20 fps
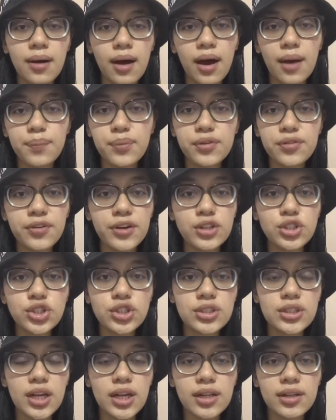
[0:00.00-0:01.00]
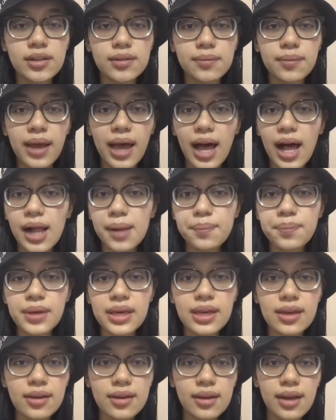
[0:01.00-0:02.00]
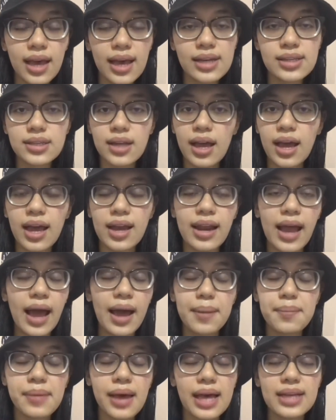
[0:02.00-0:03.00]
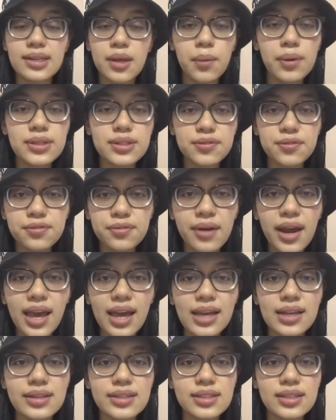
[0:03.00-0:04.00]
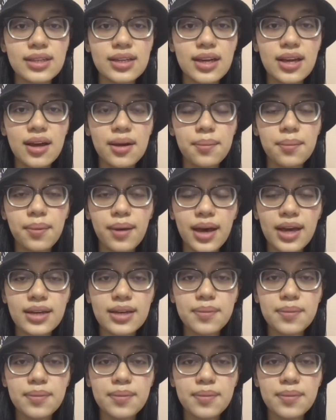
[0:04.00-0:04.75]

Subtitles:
professional help, as I was afraid by the